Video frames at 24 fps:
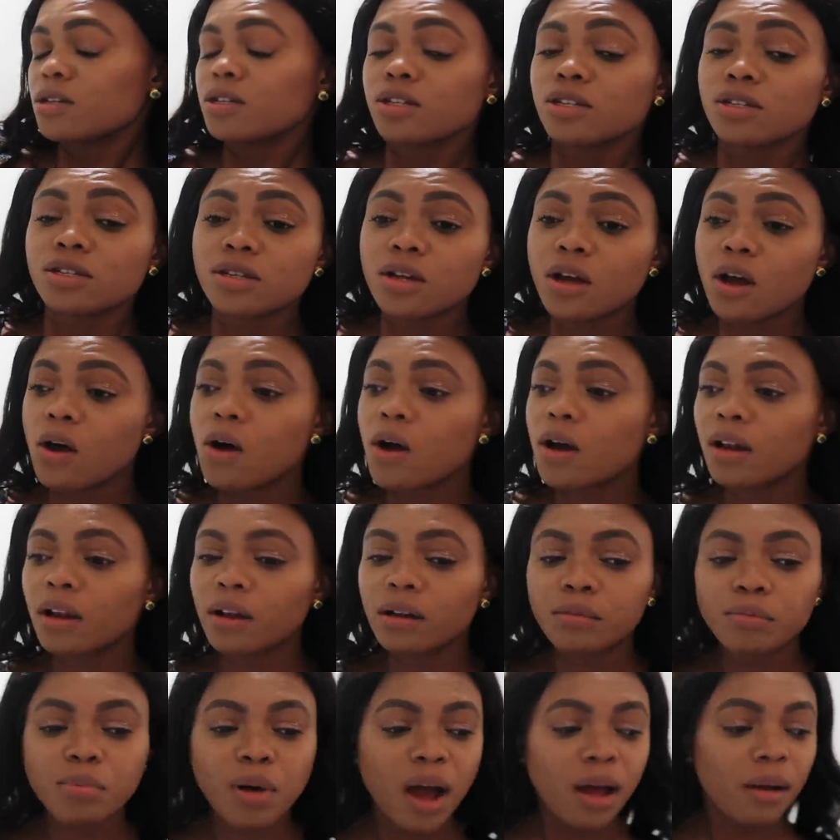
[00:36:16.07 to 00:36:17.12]
So
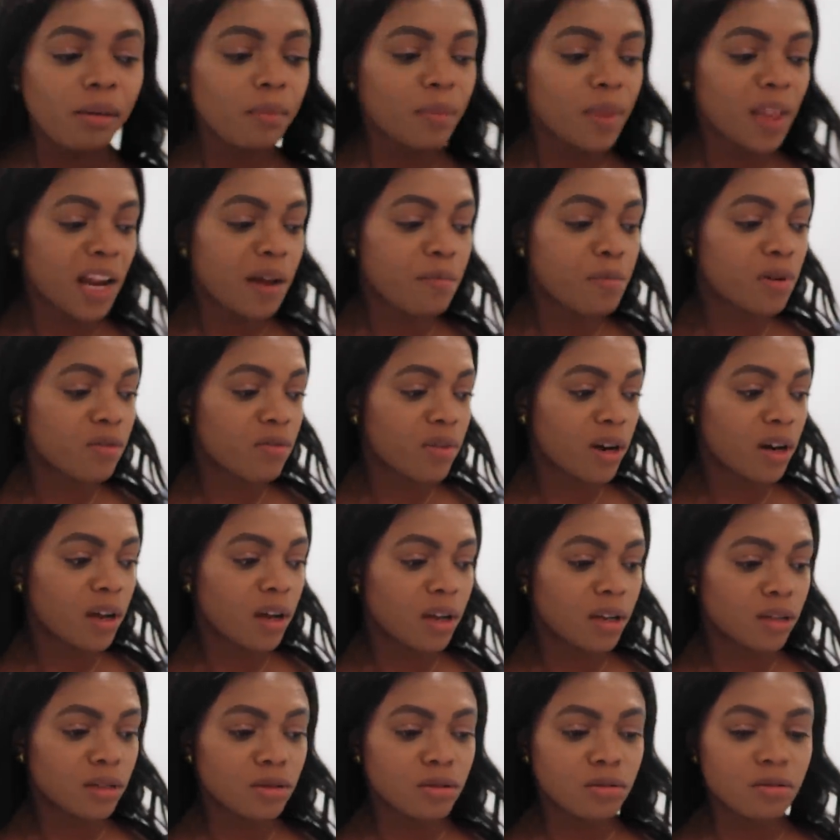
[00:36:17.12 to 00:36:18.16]
another problem that I've been running
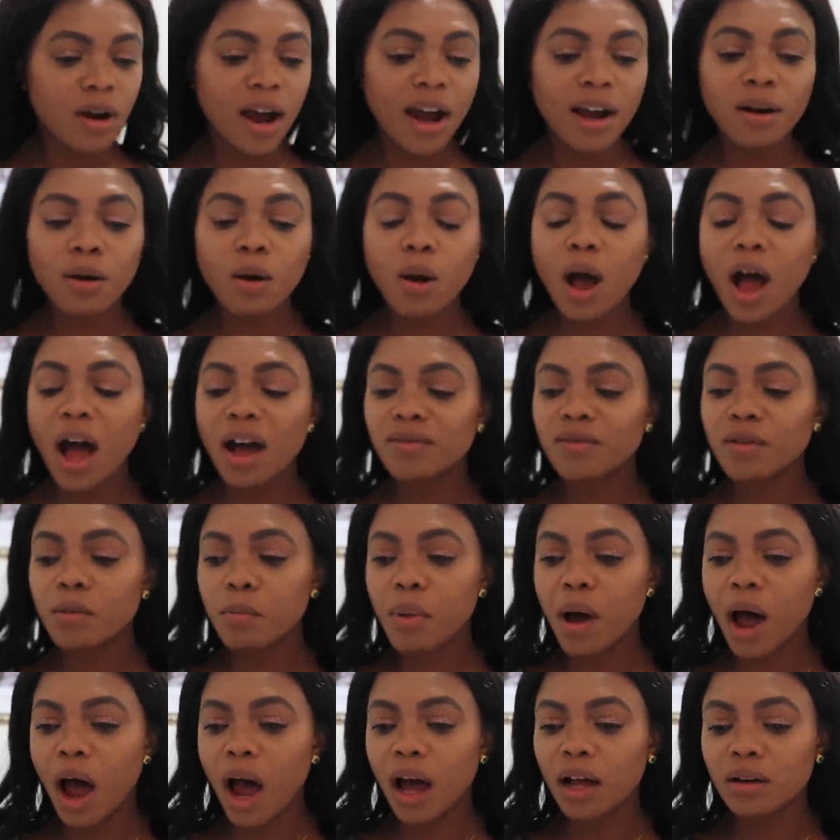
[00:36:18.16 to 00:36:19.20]
into, I don't have a
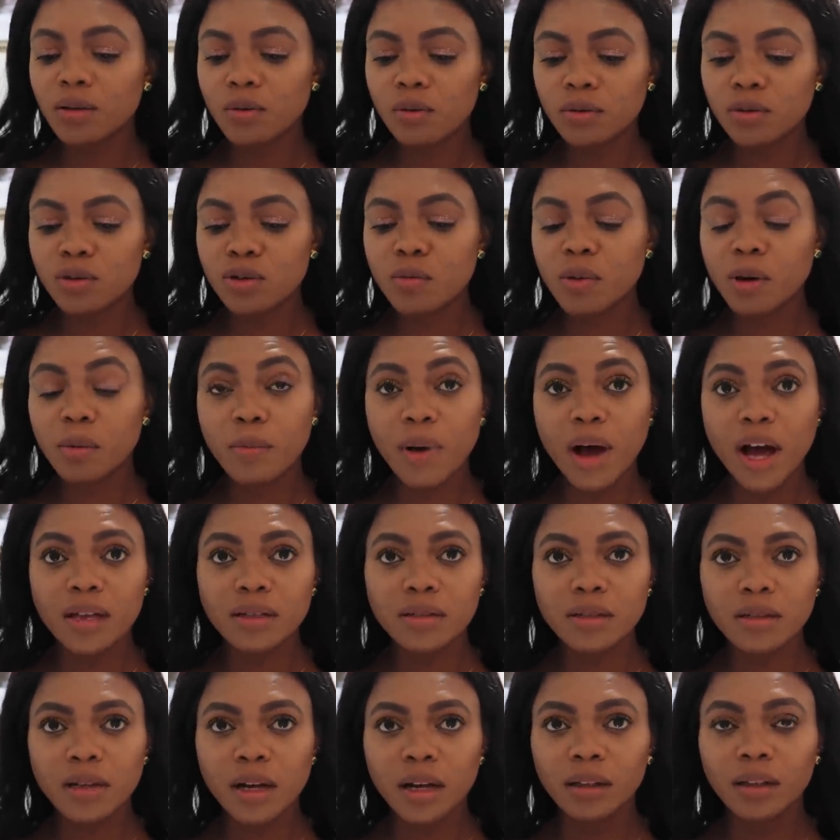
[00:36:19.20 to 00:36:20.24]
pot to make
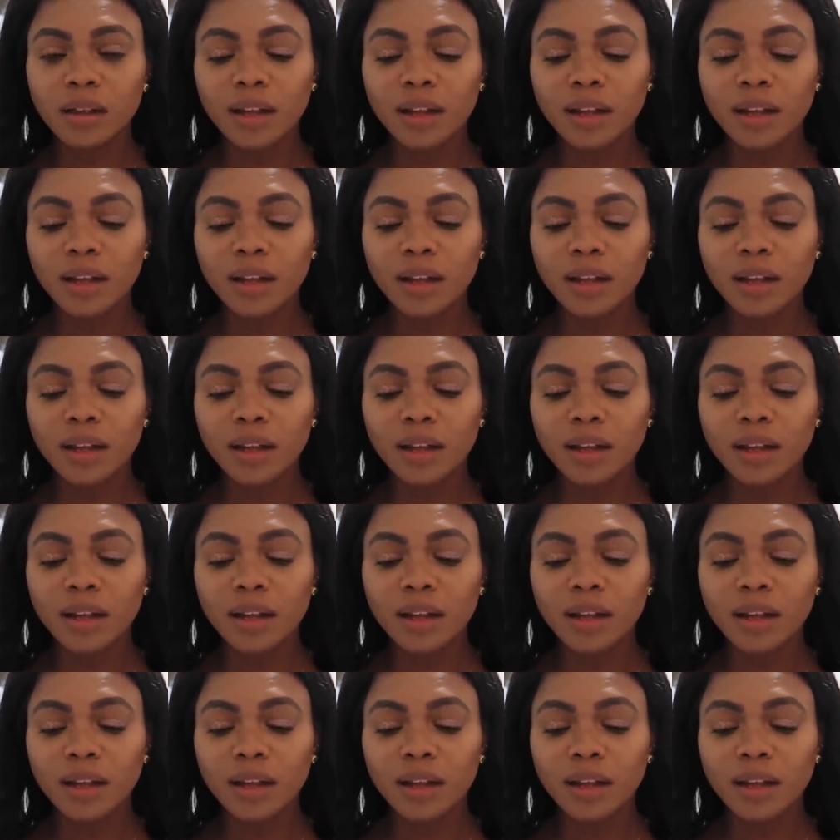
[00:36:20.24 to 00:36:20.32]
pasta.